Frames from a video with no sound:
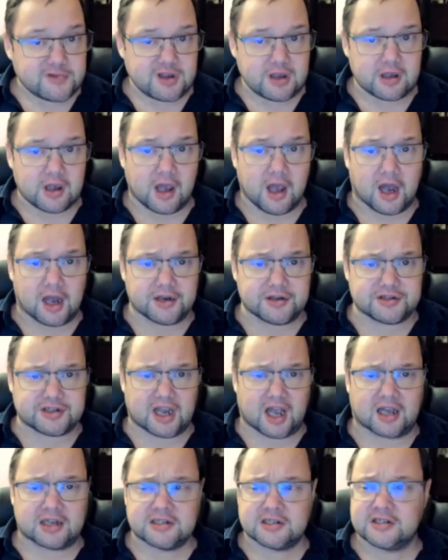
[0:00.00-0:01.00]
And
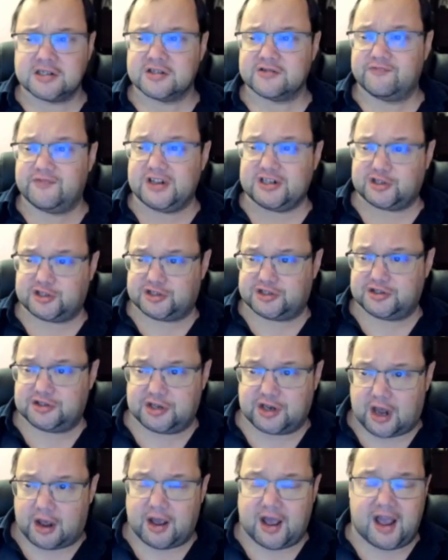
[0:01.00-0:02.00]
uh, this,
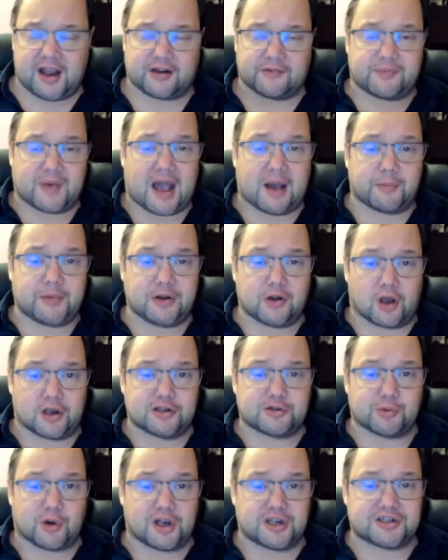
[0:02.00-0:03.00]
you know, ahead of that, we
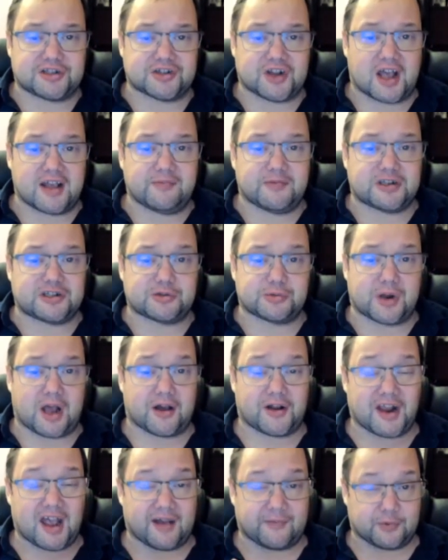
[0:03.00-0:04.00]
like to isolate this one
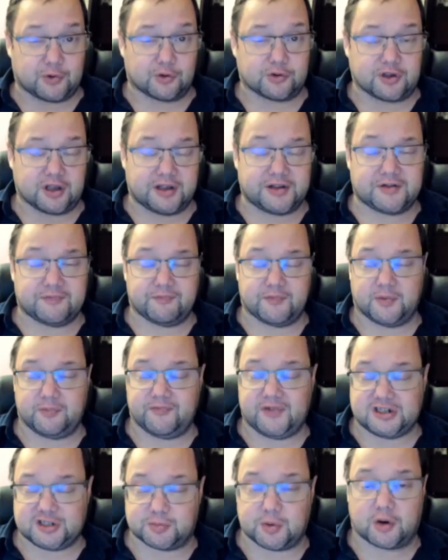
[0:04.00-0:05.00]
out and have a look at
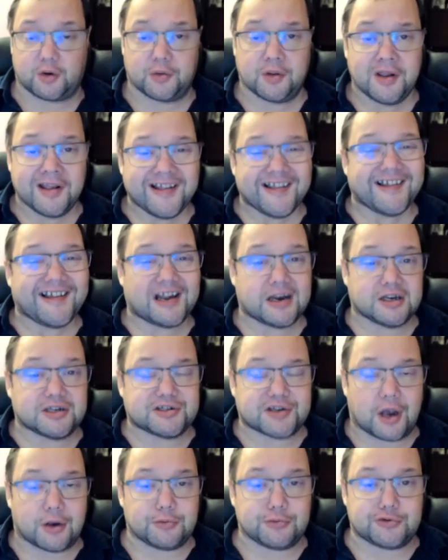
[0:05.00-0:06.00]
this one in
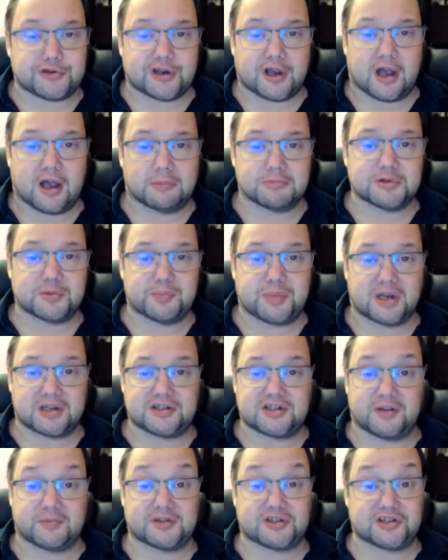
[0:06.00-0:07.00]
its own terms.
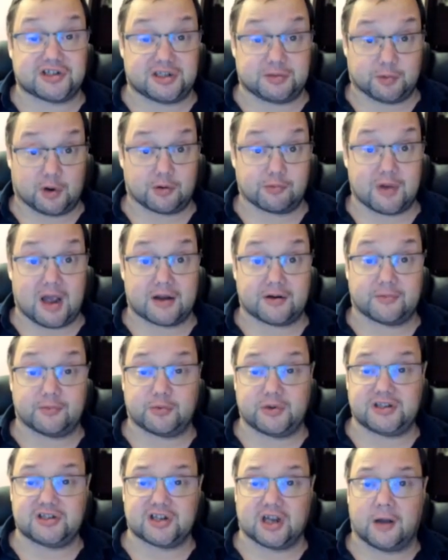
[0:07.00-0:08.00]
But uh, the Seymour round of
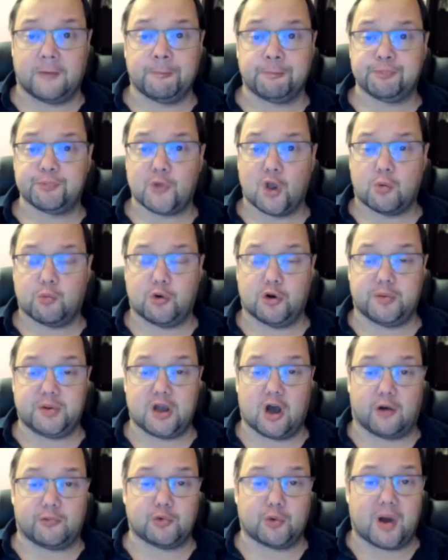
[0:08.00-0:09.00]
winter will
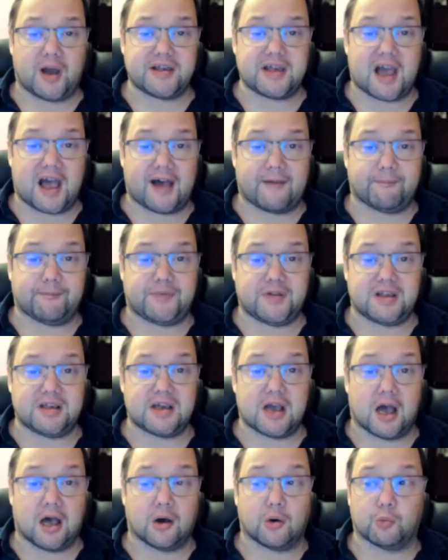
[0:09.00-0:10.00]
be on the way at
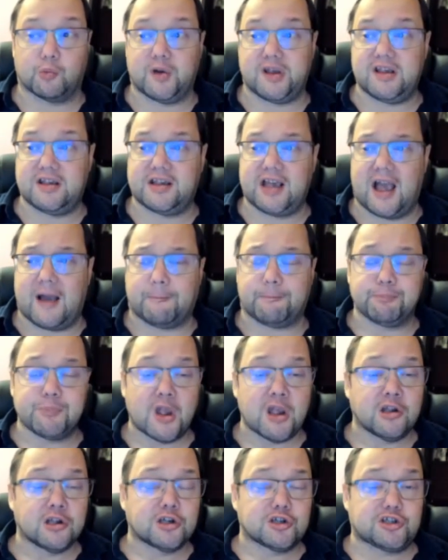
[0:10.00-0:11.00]
the uh, weekend.
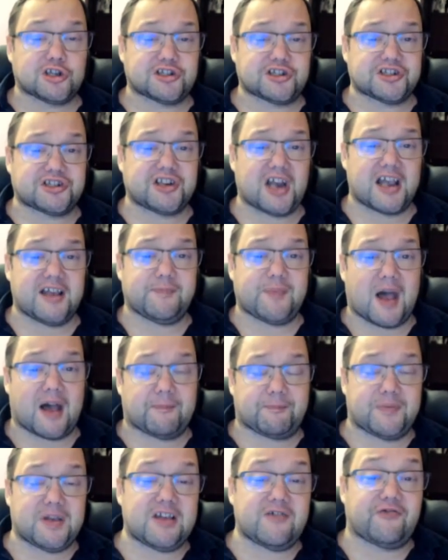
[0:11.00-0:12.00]
Just to say
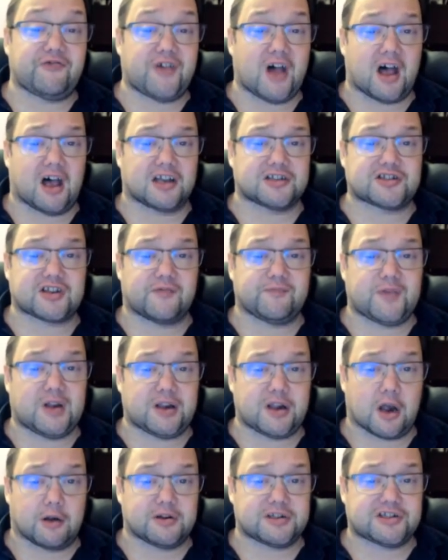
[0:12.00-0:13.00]
that the first
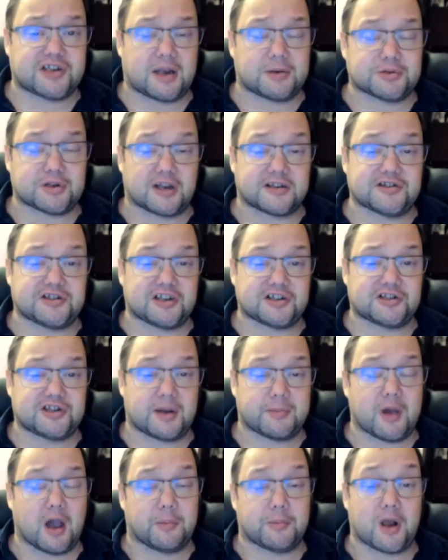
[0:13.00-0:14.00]
video resale was our
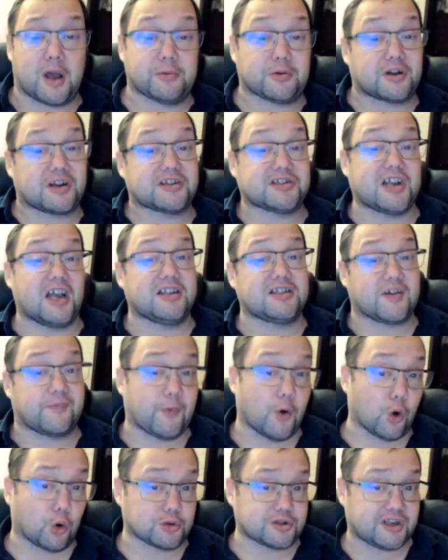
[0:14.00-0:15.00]
6am upload. We've got a 10 to
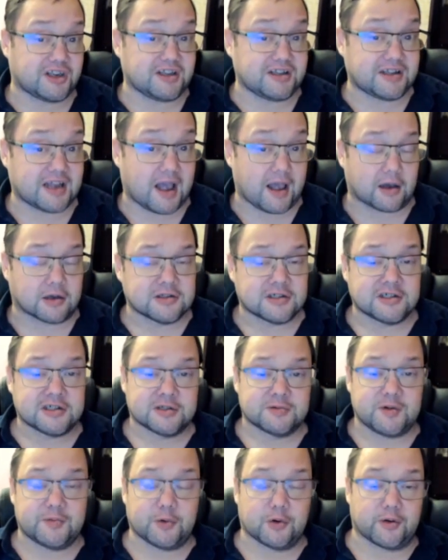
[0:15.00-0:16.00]
14 day
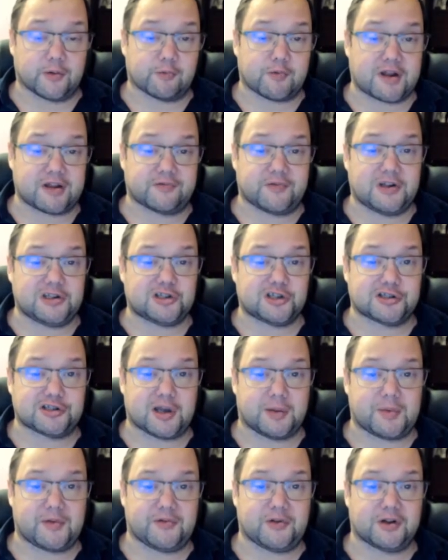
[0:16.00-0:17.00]
with all the great features
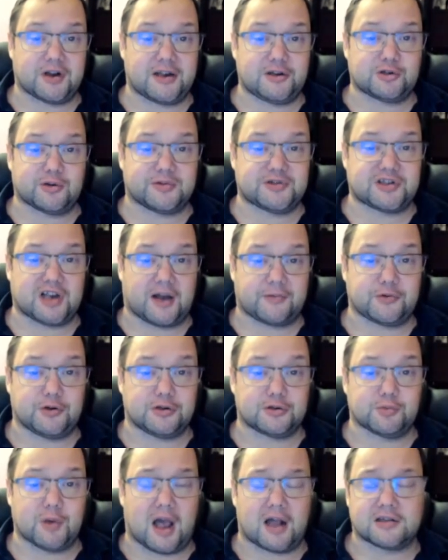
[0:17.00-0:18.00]
coming to you later on this
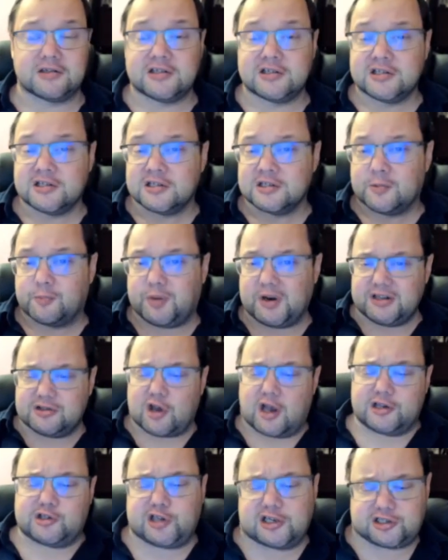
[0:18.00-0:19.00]
afternoon as well. Please
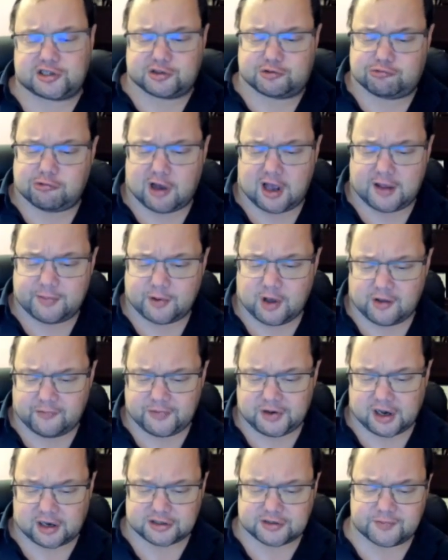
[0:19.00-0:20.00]
like, share, subscribe on
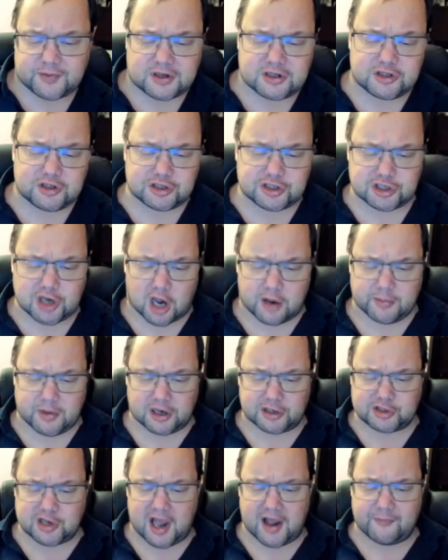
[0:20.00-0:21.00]
videos. And thank you so
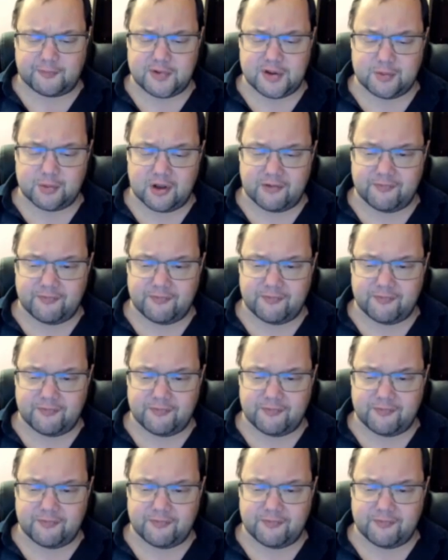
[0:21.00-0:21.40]
much, everyone,